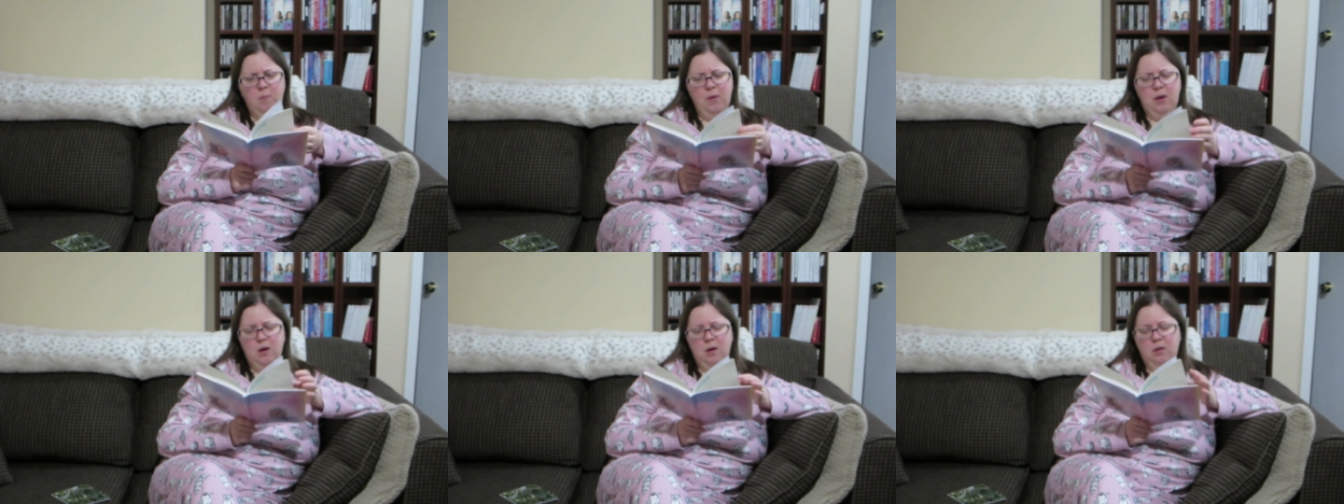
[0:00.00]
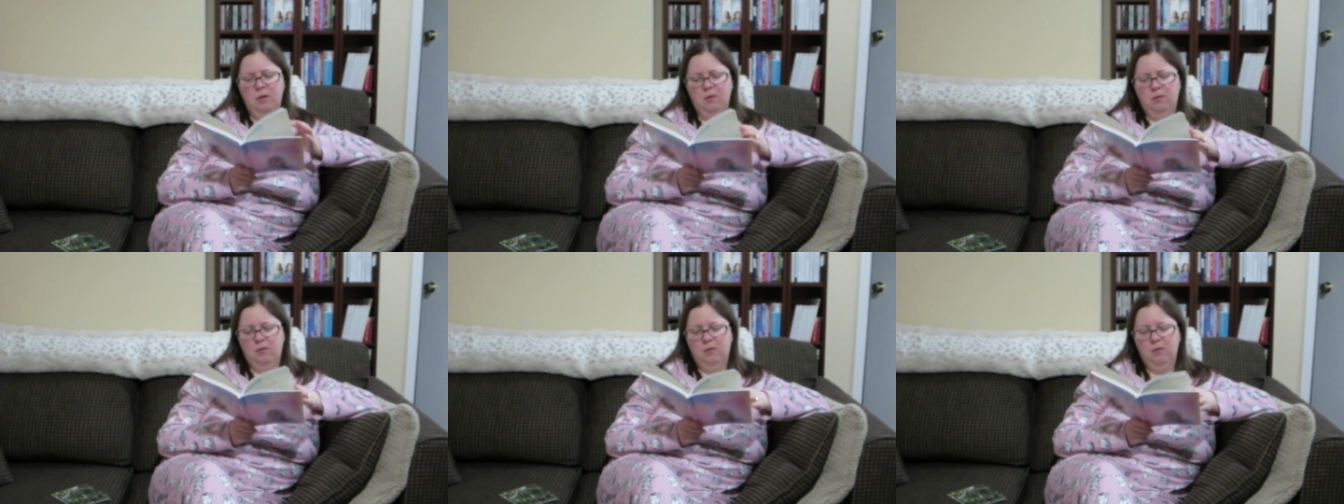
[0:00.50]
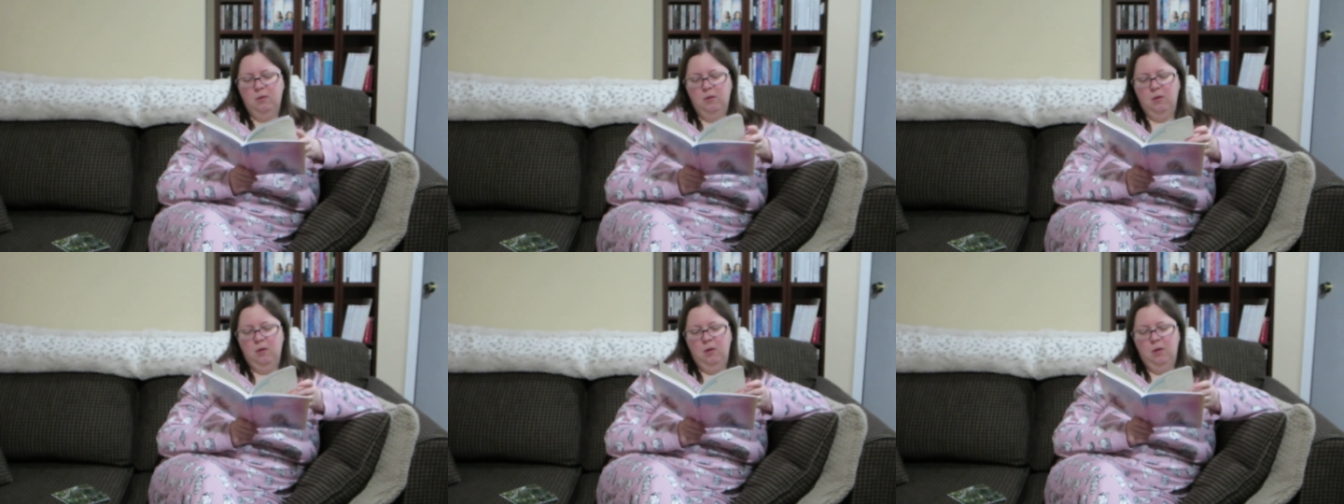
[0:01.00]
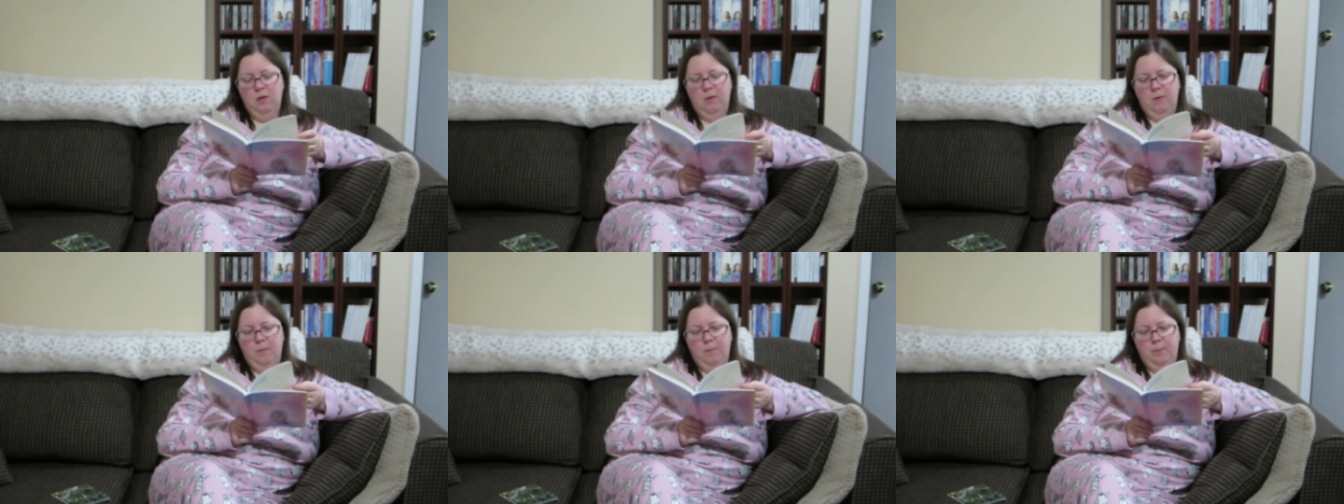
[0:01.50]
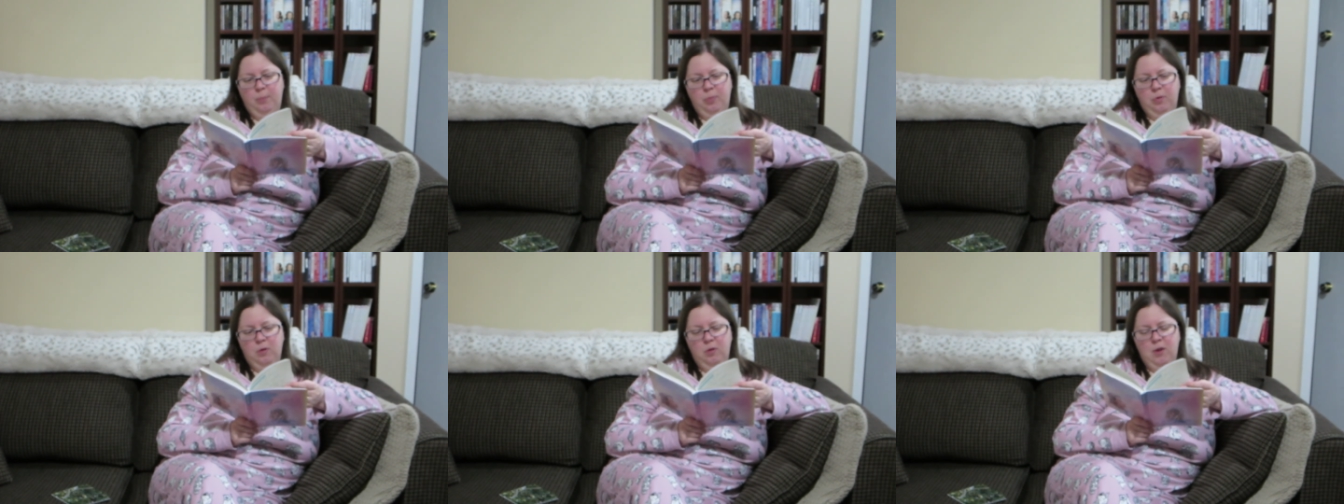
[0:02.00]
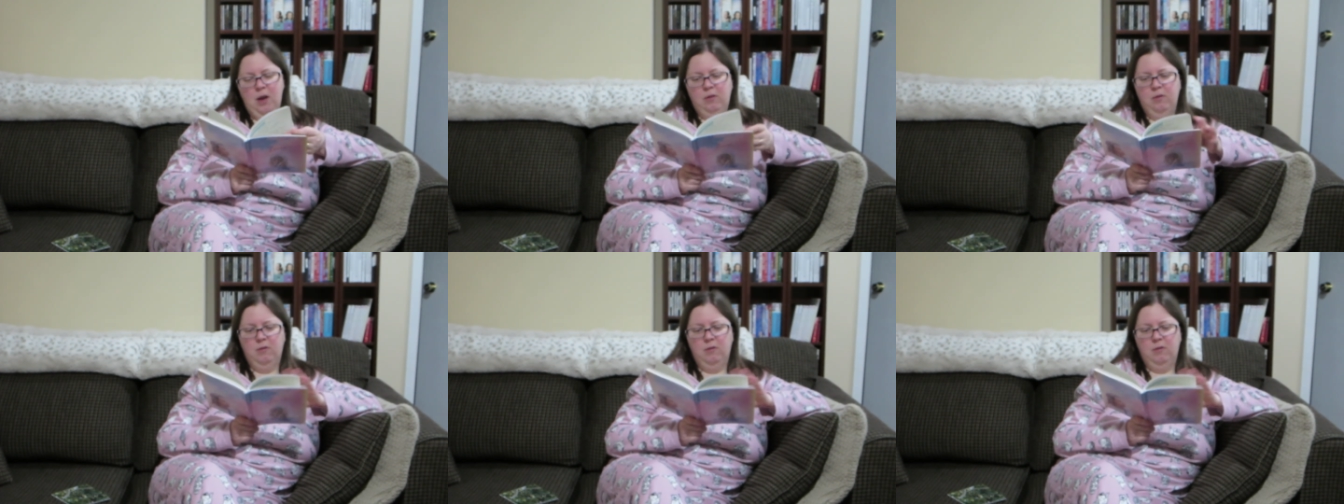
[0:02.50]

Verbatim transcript: because that's a